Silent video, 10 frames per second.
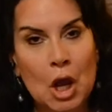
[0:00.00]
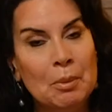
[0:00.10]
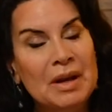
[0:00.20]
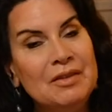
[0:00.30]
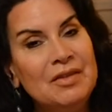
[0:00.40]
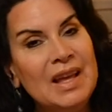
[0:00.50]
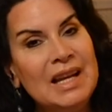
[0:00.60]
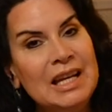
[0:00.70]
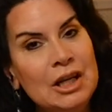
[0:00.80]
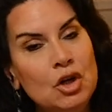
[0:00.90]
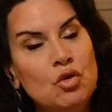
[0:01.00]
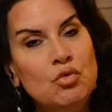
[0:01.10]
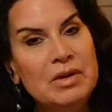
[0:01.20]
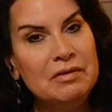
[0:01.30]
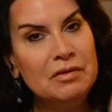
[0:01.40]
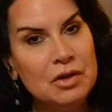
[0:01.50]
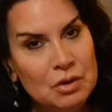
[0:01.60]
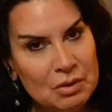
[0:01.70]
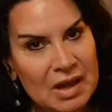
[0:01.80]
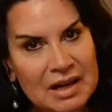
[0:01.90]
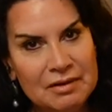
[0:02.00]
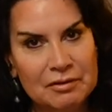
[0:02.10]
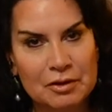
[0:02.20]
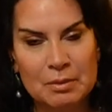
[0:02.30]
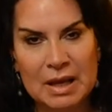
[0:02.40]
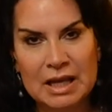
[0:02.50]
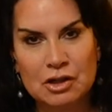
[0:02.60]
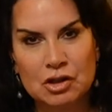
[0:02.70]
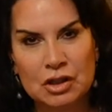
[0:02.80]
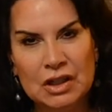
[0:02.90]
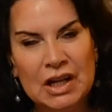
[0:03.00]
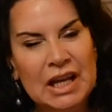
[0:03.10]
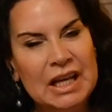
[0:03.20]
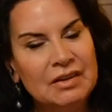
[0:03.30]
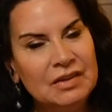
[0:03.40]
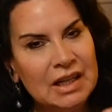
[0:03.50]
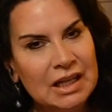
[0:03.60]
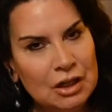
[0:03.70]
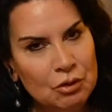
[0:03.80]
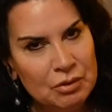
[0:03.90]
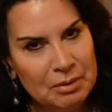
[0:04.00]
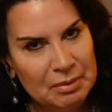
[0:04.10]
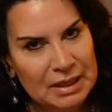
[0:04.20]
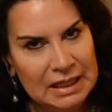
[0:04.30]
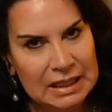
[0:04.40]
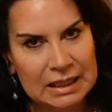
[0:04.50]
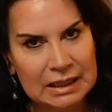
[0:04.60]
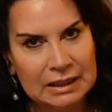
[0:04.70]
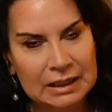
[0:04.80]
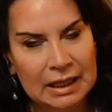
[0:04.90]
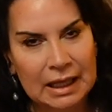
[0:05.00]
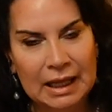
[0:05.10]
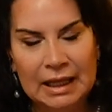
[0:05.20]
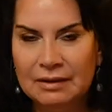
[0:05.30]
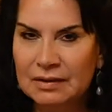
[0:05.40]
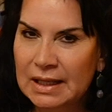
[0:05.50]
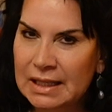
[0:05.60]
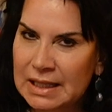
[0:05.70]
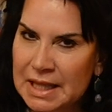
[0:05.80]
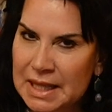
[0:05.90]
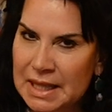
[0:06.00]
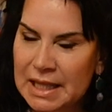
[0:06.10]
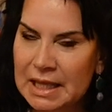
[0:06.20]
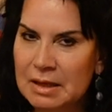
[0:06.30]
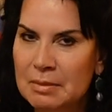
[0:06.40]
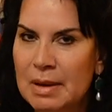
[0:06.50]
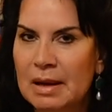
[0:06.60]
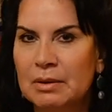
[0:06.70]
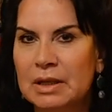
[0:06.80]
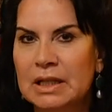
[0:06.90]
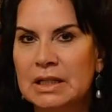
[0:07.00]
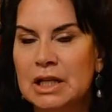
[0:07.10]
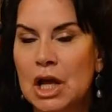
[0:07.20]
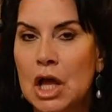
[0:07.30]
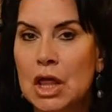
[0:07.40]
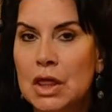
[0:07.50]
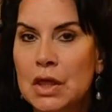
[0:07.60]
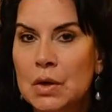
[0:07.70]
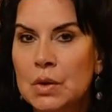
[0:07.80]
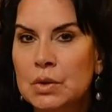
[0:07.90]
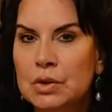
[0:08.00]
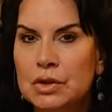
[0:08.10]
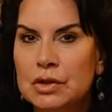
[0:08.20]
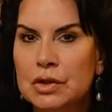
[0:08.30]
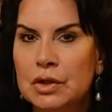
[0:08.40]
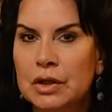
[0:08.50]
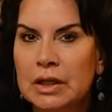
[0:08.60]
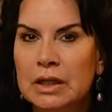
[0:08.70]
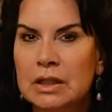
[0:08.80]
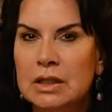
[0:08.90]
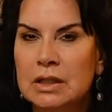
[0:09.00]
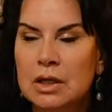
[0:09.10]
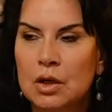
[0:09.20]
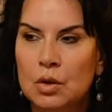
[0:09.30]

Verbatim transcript: But if they didn't review that information, if they didn't repeat it, if they didn't think about it, those circuits